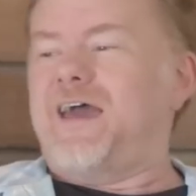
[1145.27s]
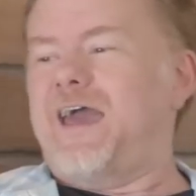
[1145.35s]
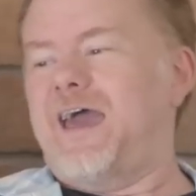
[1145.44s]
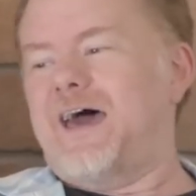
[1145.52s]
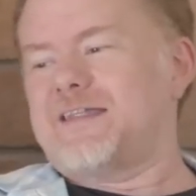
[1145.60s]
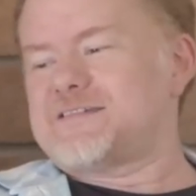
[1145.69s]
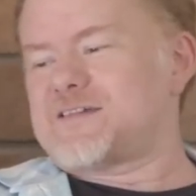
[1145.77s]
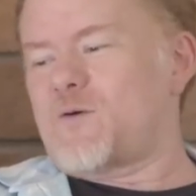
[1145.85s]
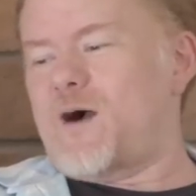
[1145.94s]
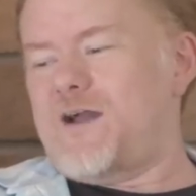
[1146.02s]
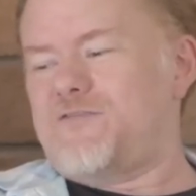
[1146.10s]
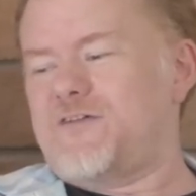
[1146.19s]
And
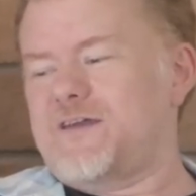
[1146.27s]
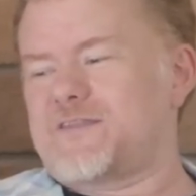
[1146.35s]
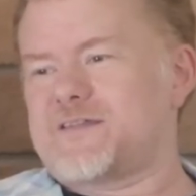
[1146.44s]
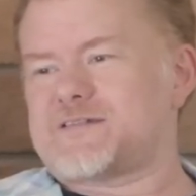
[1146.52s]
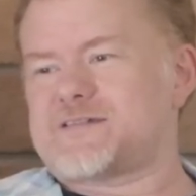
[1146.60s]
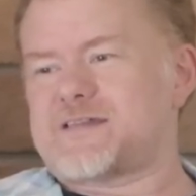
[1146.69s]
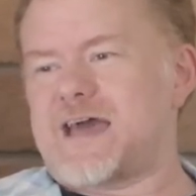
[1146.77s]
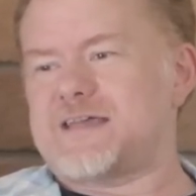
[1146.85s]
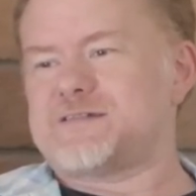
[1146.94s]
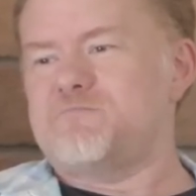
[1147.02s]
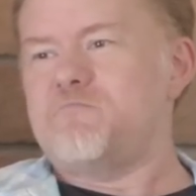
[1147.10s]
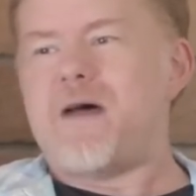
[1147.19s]
so I think this
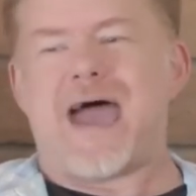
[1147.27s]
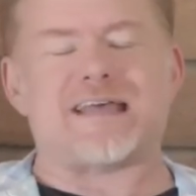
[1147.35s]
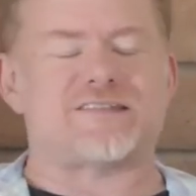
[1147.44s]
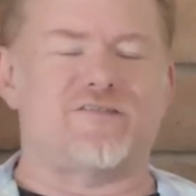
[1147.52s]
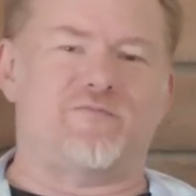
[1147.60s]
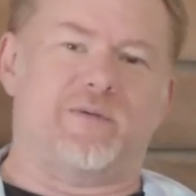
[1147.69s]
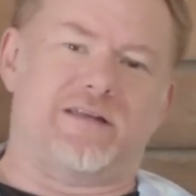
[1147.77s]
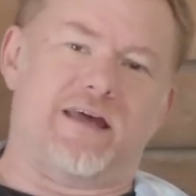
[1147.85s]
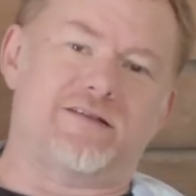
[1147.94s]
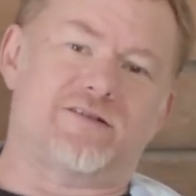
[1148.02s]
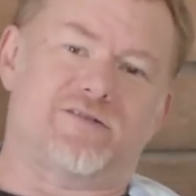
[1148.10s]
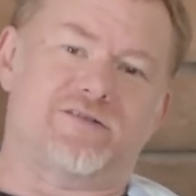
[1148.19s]
has massive
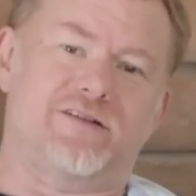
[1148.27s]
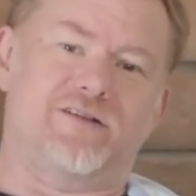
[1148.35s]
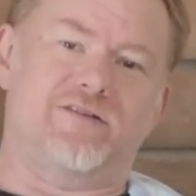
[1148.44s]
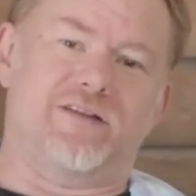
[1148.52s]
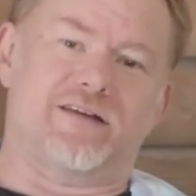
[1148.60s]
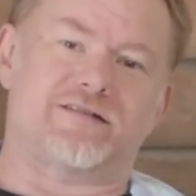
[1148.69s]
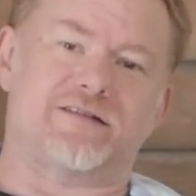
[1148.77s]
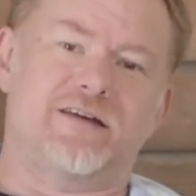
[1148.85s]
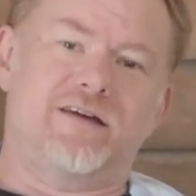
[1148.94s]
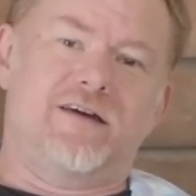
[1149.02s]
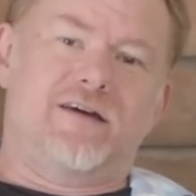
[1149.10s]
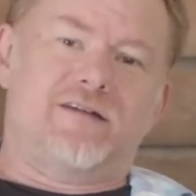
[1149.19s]
potential to do this
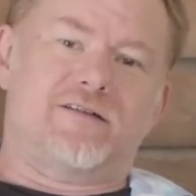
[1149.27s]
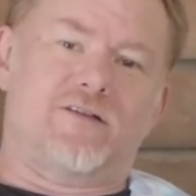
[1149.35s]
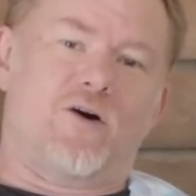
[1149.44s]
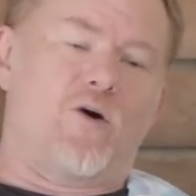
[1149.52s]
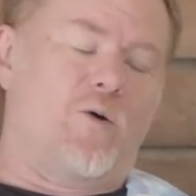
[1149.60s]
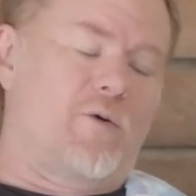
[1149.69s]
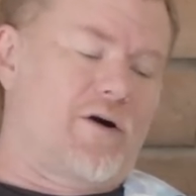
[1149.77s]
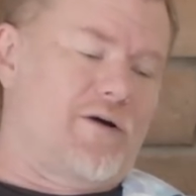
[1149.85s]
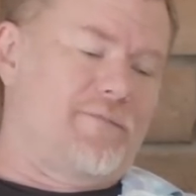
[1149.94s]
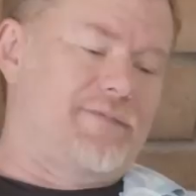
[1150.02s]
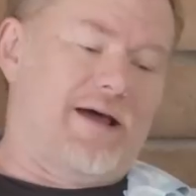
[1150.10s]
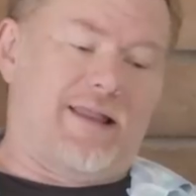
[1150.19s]
to the whole world.